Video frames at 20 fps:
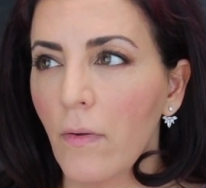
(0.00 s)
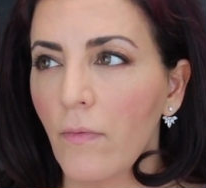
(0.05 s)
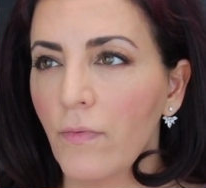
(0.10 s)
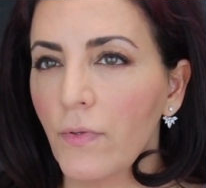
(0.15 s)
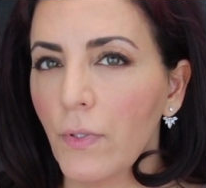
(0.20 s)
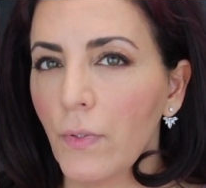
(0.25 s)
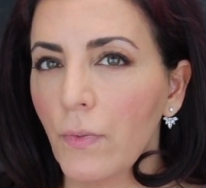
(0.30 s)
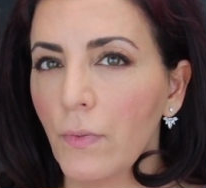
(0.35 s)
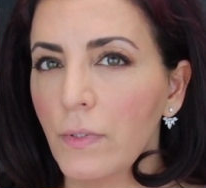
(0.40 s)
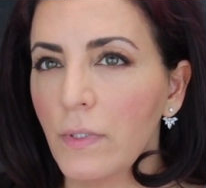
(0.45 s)

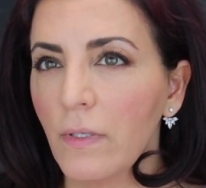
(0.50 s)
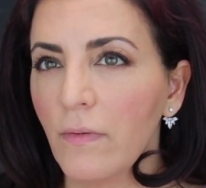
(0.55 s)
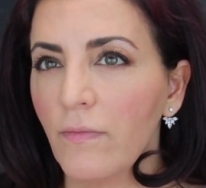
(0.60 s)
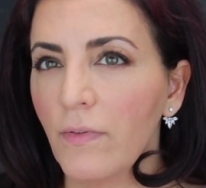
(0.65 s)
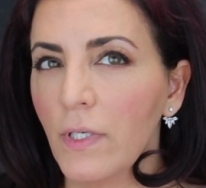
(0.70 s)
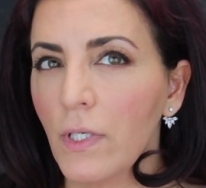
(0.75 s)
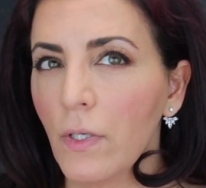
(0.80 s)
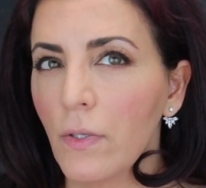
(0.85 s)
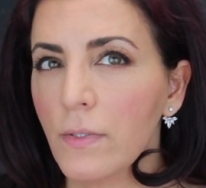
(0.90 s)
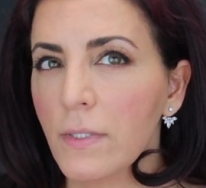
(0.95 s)
viewed
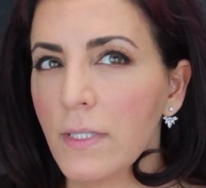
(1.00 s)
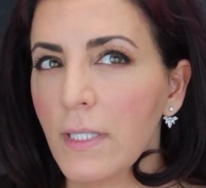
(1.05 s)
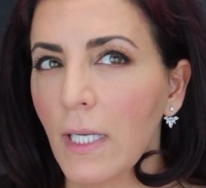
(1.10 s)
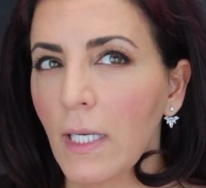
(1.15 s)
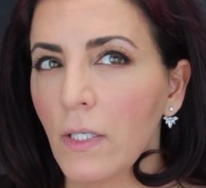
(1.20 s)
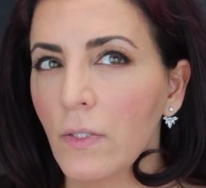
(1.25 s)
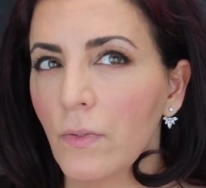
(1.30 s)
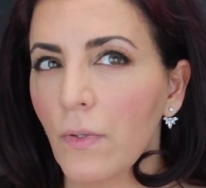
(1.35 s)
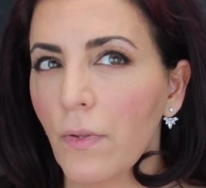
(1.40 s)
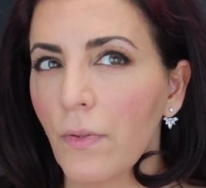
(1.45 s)
video,
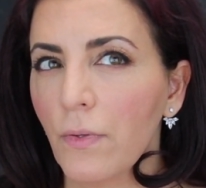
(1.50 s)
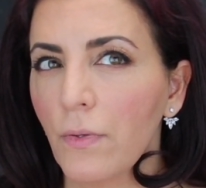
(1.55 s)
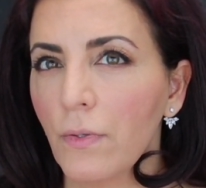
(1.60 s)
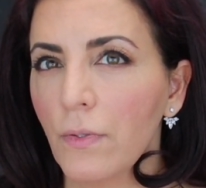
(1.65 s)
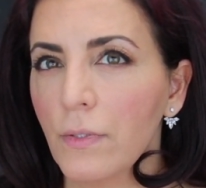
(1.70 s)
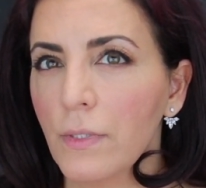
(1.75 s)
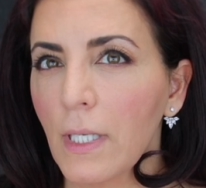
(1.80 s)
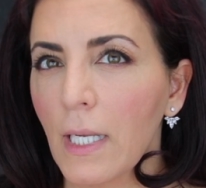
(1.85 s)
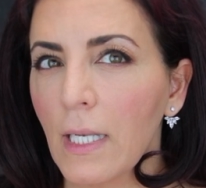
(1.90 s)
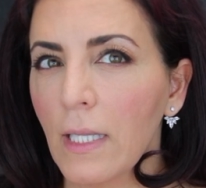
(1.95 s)
second or
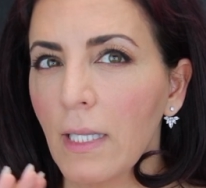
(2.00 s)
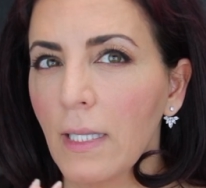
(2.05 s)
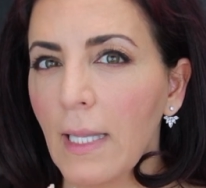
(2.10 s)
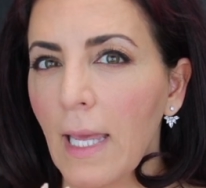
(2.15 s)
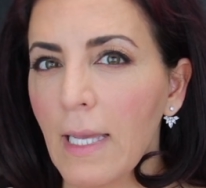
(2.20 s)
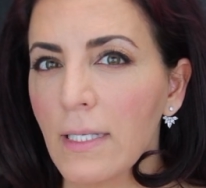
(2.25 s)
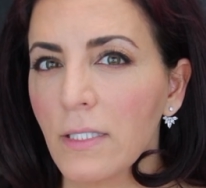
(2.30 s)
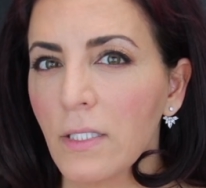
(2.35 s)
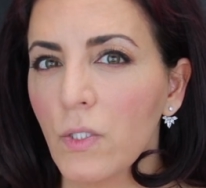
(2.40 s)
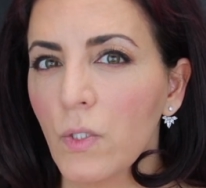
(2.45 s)
third, anything
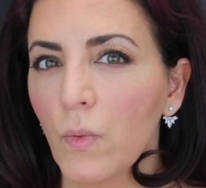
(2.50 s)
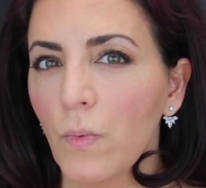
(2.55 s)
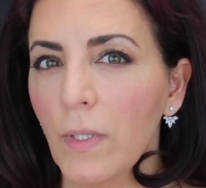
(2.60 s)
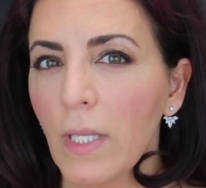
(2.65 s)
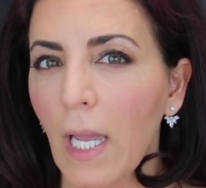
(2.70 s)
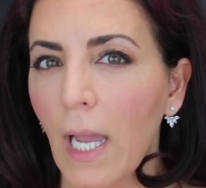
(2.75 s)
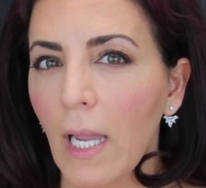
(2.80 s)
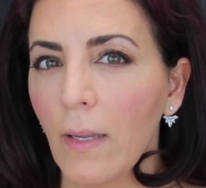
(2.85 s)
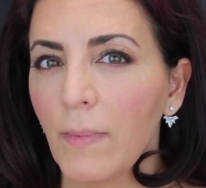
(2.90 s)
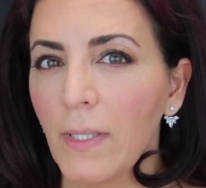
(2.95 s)
that has to do with
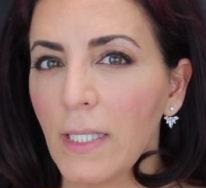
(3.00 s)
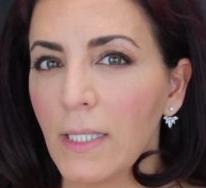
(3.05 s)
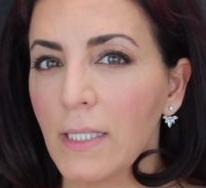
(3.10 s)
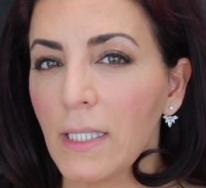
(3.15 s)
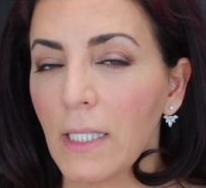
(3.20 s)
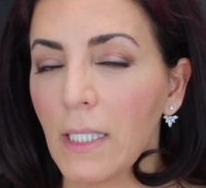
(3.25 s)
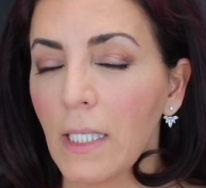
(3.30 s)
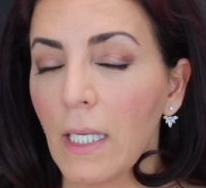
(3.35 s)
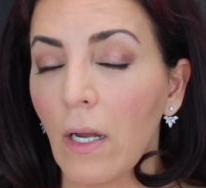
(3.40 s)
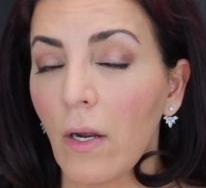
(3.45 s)
the
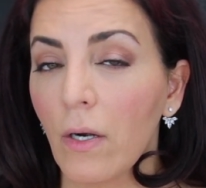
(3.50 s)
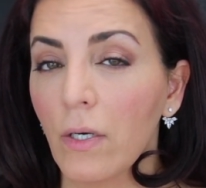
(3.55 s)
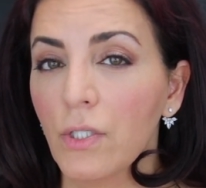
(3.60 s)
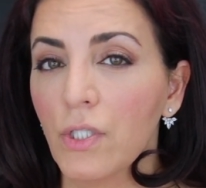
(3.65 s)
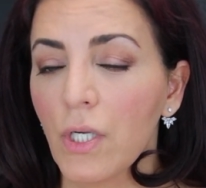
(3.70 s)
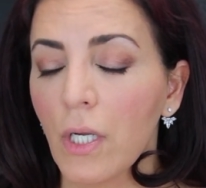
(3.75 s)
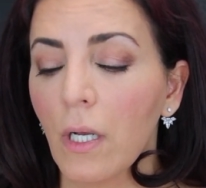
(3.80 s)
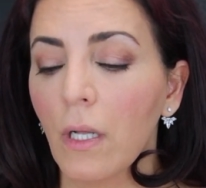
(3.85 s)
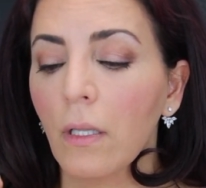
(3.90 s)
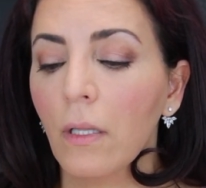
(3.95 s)
IBD
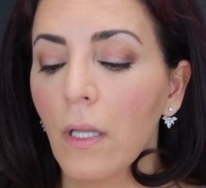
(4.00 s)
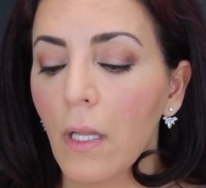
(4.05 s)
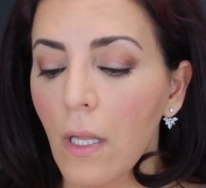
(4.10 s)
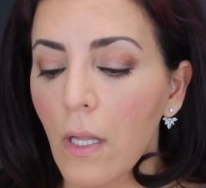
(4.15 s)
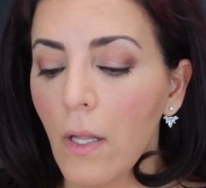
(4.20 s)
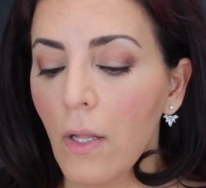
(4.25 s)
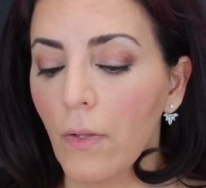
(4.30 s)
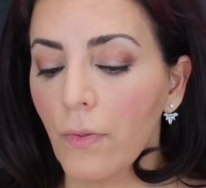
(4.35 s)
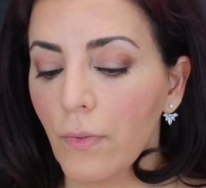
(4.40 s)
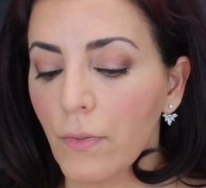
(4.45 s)
hard gel,
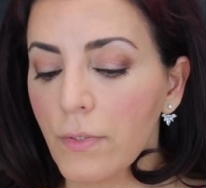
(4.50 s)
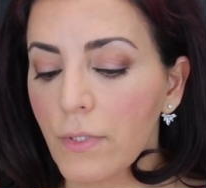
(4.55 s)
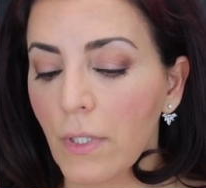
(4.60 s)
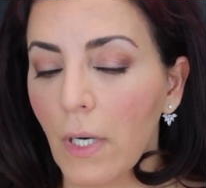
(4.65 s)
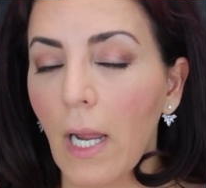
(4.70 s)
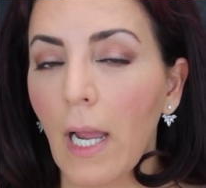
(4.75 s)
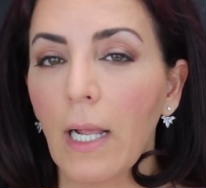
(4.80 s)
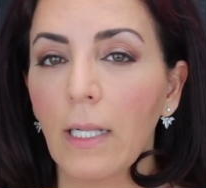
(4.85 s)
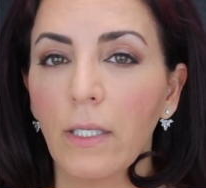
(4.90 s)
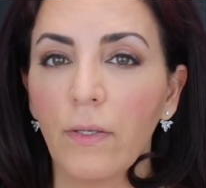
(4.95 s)
those
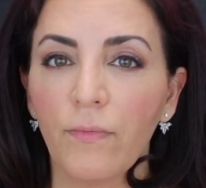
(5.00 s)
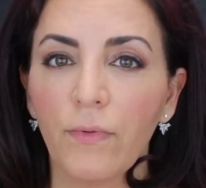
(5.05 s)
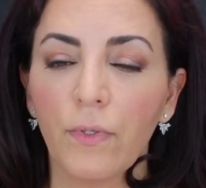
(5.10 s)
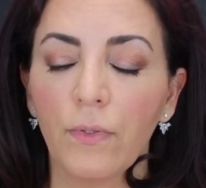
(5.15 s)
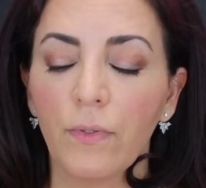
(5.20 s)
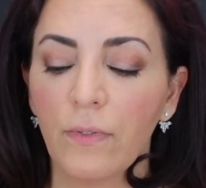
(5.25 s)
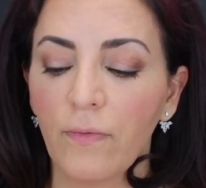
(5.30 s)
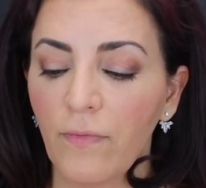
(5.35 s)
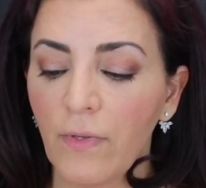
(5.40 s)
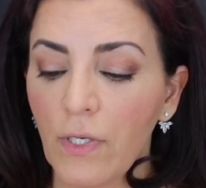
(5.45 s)
are highly
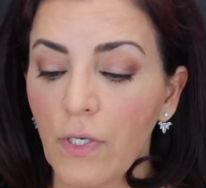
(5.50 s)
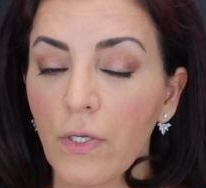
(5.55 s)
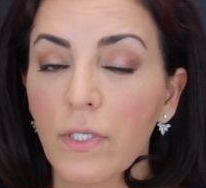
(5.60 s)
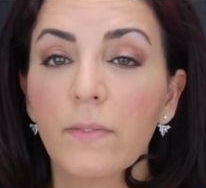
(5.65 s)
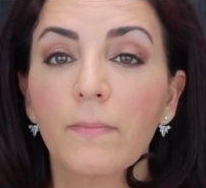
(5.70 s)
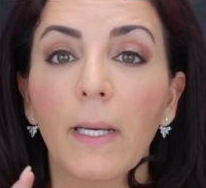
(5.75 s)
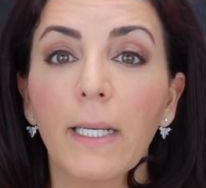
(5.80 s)
viewed videos.